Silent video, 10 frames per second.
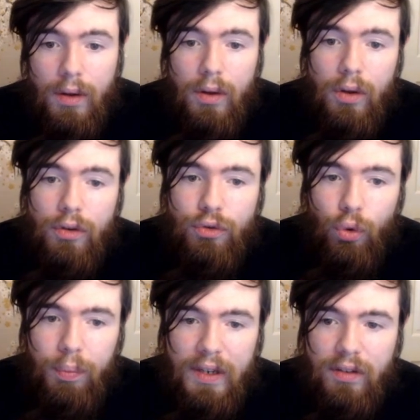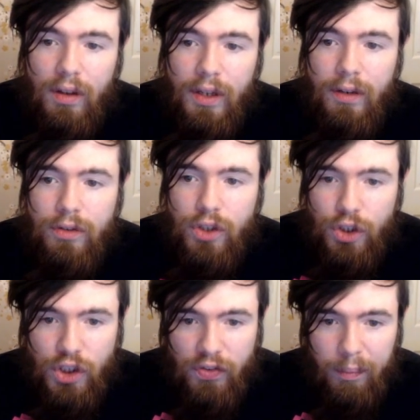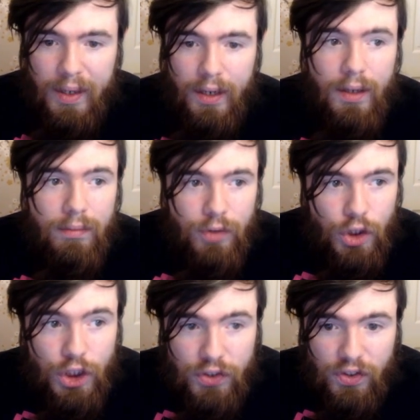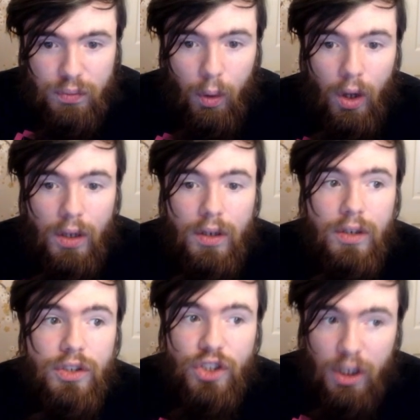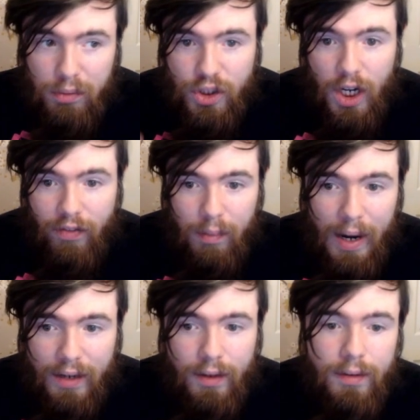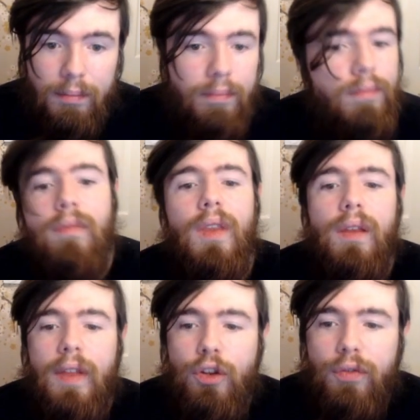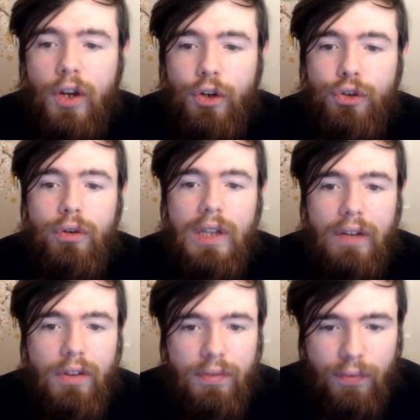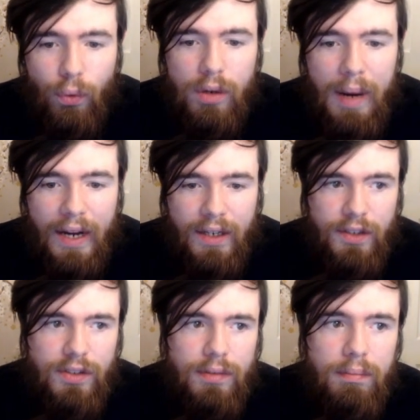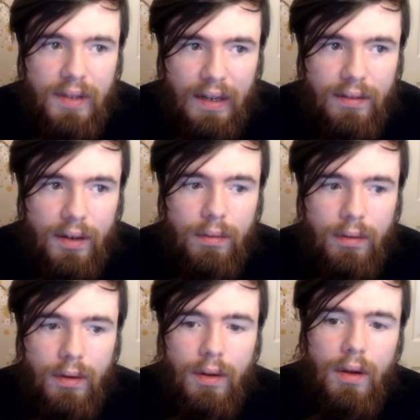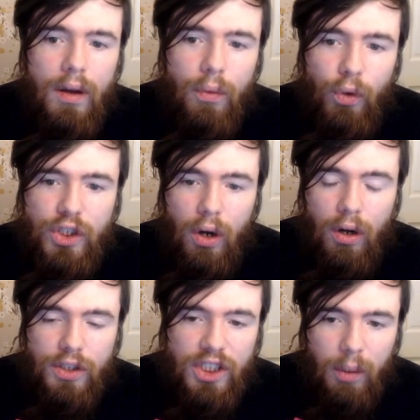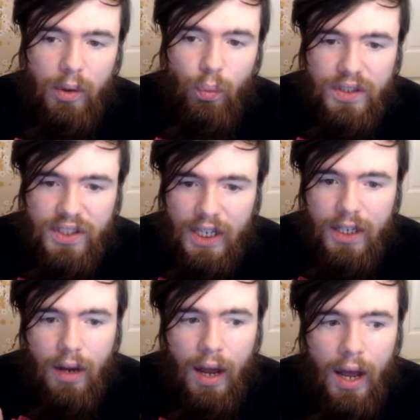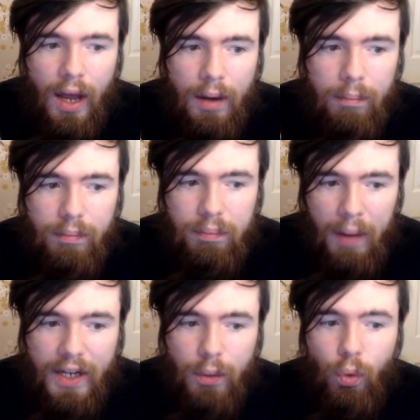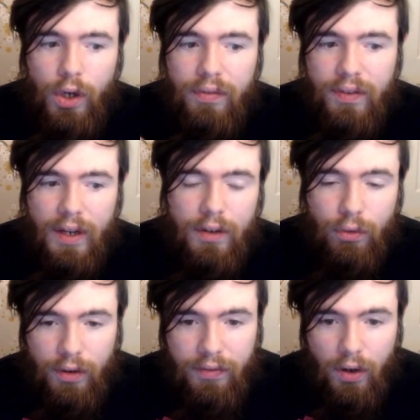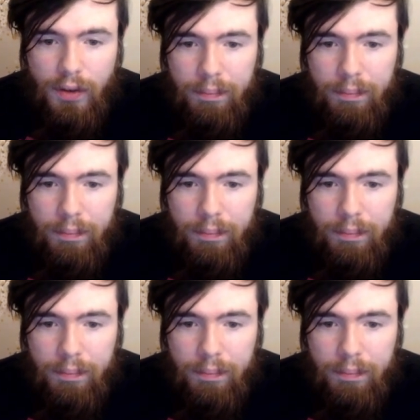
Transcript: So basically, searches for big, searches for small, summons another magnet. Then you've got your two level 4 magnets, Delta, which on summon will send a Magnet Warrior from deck to graveyard.